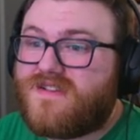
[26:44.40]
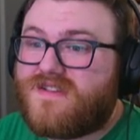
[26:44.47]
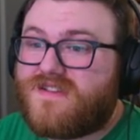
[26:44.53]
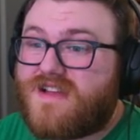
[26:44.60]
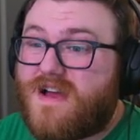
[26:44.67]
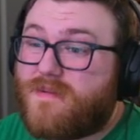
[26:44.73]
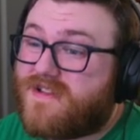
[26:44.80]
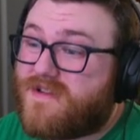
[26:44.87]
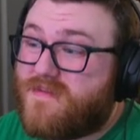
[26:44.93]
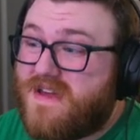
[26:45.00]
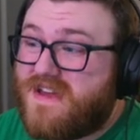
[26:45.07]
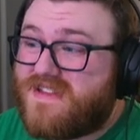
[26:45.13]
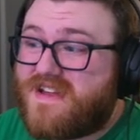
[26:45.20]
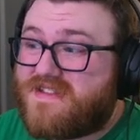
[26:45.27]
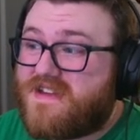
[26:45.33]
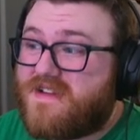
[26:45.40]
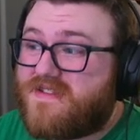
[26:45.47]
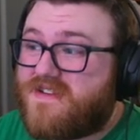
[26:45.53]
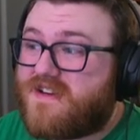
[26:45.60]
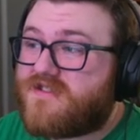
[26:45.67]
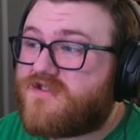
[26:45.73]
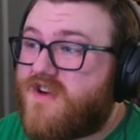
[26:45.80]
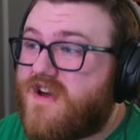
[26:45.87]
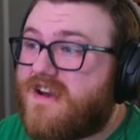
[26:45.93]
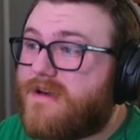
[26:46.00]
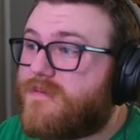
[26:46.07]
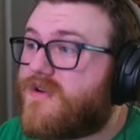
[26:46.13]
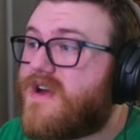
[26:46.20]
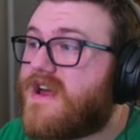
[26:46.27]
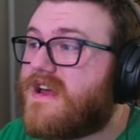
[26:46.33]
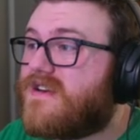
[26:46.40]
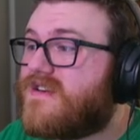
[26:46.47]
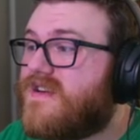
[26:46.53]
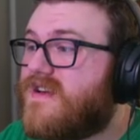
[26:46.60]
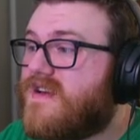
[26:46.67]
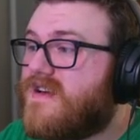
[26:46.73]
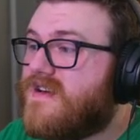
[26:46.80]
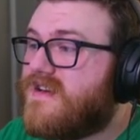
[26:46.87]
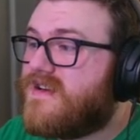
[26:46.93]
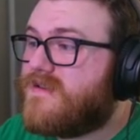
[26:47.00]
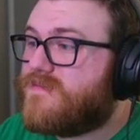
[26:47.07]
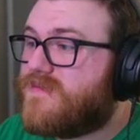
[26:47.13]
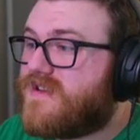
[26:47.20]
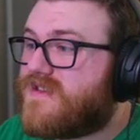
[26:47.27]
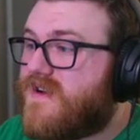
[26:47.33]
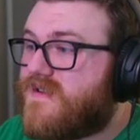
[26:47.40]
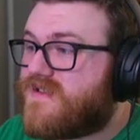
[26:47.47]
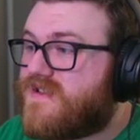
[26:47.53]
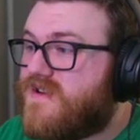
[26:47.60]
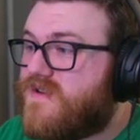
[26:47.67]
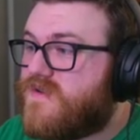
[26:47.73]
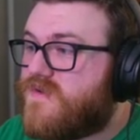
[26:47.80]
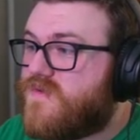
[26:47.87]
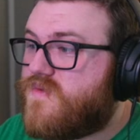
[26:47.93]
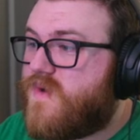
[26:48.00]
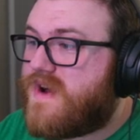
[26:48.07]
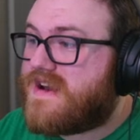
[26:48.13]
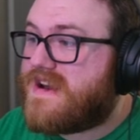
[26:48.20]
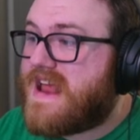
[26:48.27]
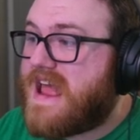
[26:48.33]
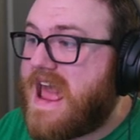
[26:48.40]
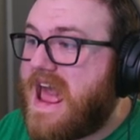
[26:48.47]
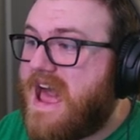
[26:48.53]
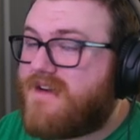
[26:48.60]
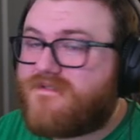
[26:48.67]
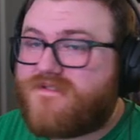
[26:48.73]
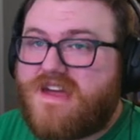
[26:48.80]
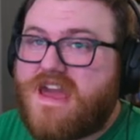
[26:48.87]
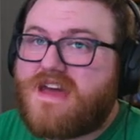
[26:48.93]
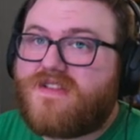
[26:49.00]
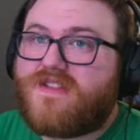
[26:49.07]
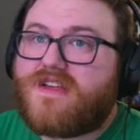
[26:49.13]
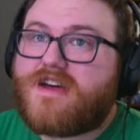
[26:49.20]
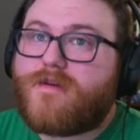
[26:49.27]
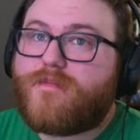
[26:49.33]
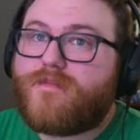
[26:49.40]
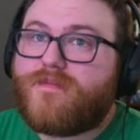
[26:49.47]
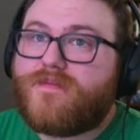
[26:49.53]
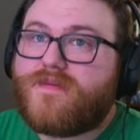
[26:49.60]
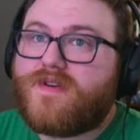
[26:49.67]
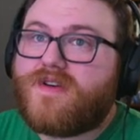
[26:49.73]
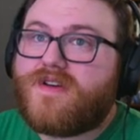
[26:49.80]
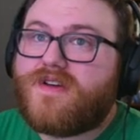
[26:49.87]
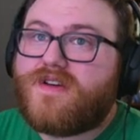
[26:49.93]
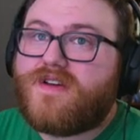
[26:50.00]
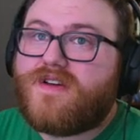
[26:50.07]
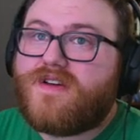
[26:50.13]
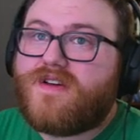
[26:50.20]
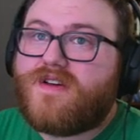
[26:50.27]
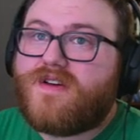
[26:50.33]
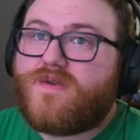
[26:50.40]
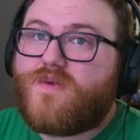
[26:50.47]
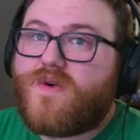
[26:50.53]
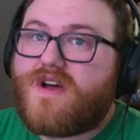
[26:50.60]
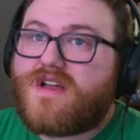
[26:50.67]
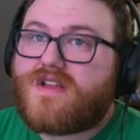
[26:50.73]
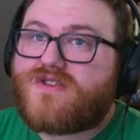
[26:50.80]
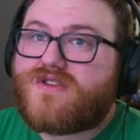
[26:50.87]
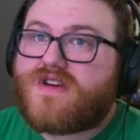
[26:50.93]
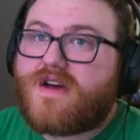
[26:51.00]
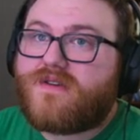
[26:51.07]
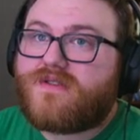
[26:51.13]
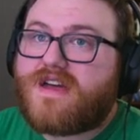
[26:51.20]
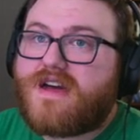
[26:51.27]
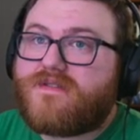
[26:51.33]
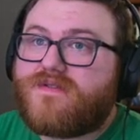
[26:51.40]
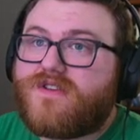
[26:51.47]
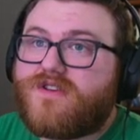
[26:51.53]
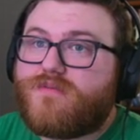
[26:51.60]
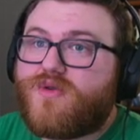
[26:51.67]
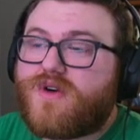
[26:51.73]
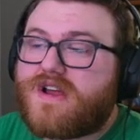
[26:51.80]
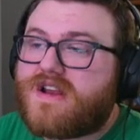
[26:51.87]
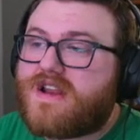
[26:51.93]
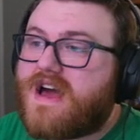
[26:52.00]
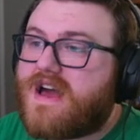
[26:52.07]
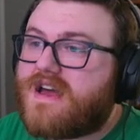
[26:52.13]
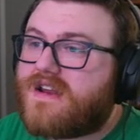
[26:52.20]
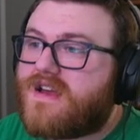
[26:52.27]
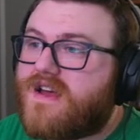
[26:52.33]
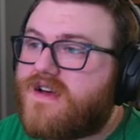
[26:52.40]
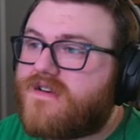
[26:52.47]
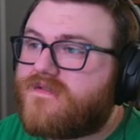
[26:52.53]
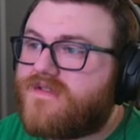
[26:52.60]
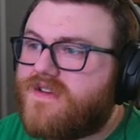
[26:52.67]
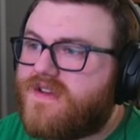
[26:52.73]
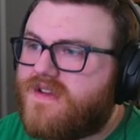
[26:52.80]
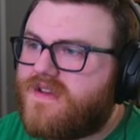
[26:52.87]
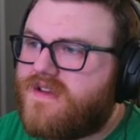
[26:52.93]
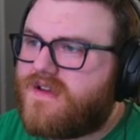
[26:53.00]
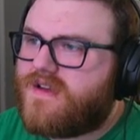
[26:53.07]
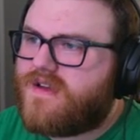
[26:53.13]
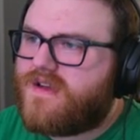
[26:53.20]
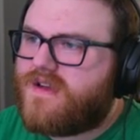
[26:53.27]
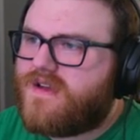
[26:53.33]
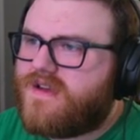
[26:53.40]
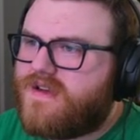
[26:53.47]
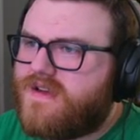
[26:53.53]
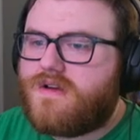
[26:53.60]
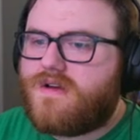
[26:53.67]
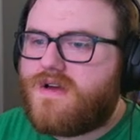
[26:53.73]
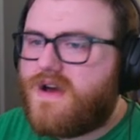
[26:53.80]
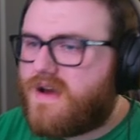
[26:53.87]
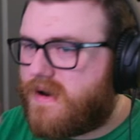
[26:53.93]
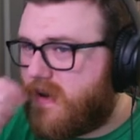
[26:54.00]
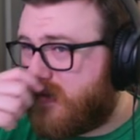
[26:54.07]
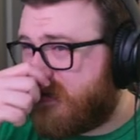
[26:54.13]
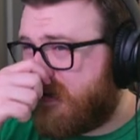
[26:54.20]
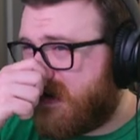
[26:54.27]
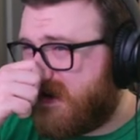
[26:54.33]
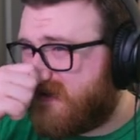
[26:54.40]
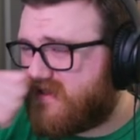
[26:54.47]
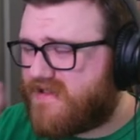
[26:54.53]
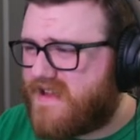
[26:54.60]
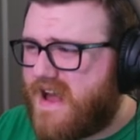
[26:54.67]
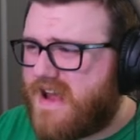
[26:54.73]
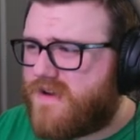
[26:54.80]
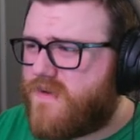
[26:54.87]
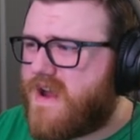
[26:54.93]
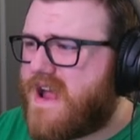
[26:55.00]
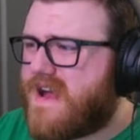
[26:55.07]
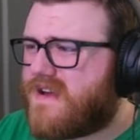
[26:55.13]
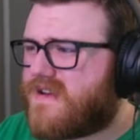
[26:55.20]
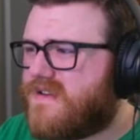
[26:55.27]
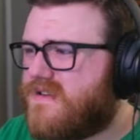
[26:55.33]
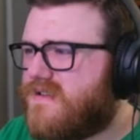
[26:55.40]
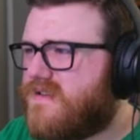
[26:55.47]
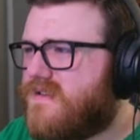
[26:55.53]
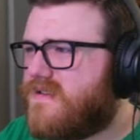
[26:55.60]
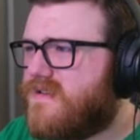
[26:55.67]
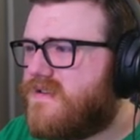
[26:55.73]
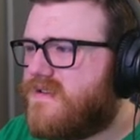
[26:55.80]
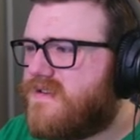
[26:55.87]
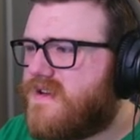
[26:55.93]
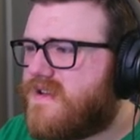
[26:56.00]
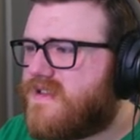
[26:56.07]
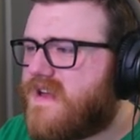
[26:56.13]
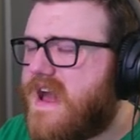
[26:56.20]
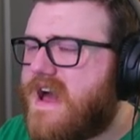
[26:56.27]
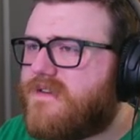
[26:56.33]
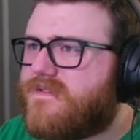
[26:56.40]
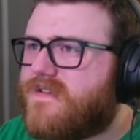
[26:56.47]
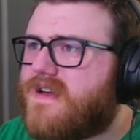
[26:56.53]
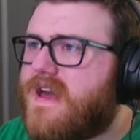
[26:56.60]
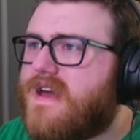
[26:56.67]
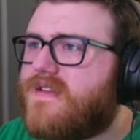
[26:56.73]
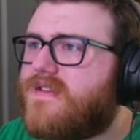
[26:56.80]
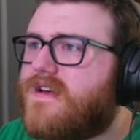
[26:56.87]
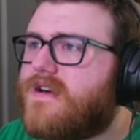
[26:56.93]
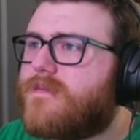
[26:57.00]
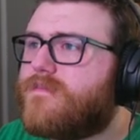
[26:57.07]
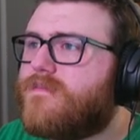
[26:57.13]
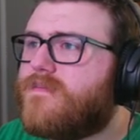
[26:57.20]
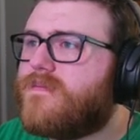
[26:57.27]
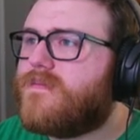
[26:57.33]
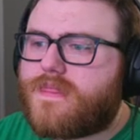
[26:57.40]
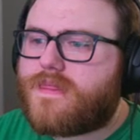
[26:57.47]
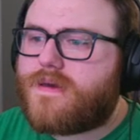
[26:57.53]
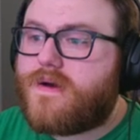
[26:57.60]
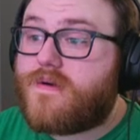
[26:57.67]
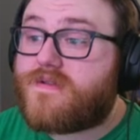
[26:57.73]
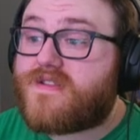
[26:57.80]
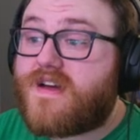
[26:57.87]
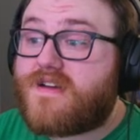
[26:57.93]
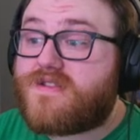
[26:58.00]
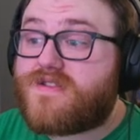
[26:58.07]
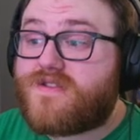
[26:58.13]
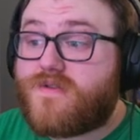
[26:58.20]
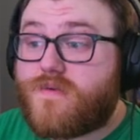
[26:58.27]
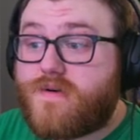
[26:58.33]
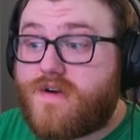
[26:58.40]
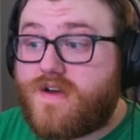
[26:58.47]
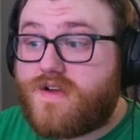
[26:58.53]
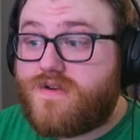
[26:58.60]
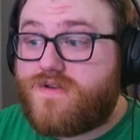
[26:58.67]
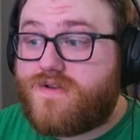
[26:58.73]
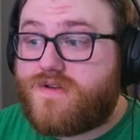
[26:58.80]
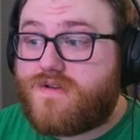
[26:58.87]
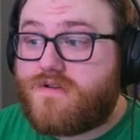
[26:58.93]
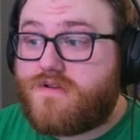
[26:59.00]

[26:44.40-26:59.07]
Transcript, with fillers: I mean, to me, that sounds like a straight upgrade. But it's also 1.5 K limb, which I only have 2.9 of. I can also get a side rack. That's half a K limb. No side storage.